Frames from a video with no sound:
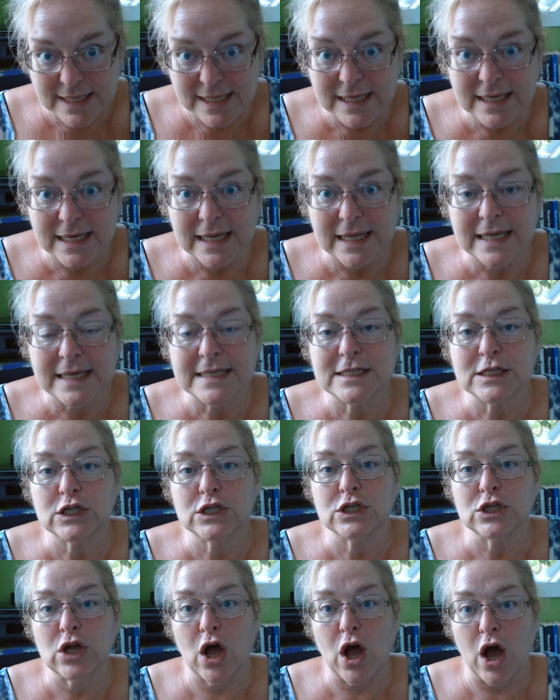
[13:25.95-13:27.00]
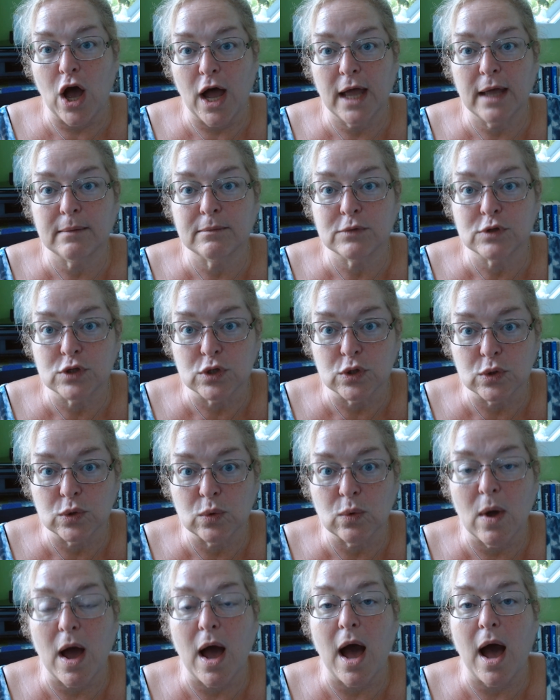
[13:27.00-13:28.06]
It is a time to
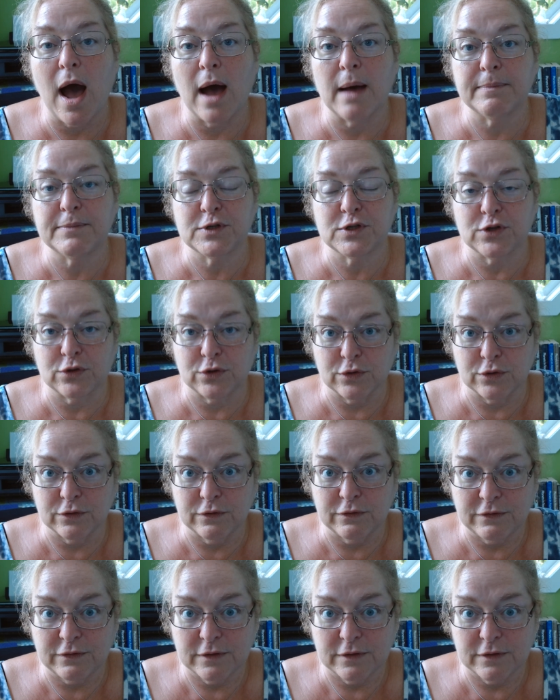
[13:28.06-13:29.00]
observe.